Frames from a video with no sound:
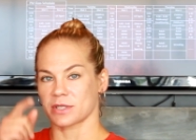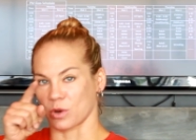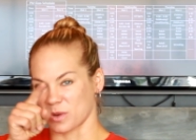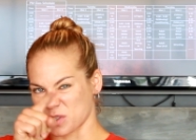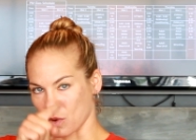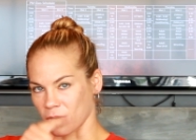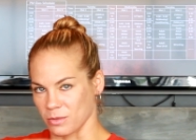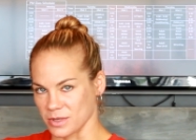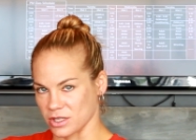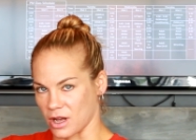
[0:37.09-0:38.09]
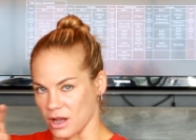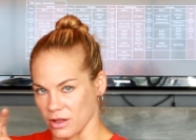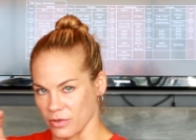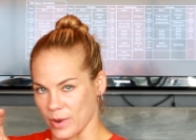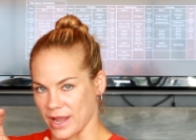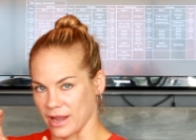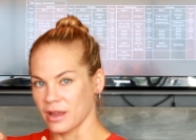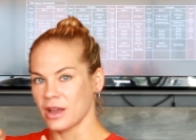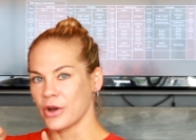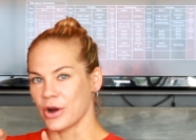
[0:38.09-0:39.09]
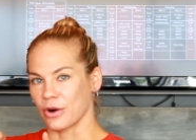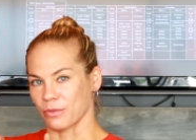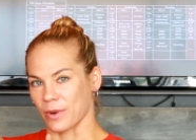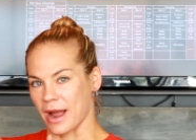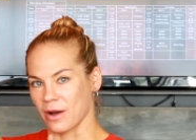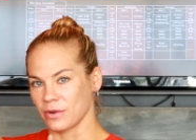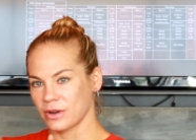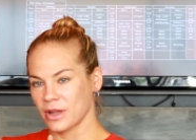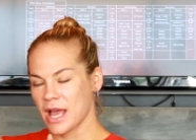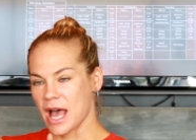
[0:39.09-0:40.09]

so it was torn almost all the way around.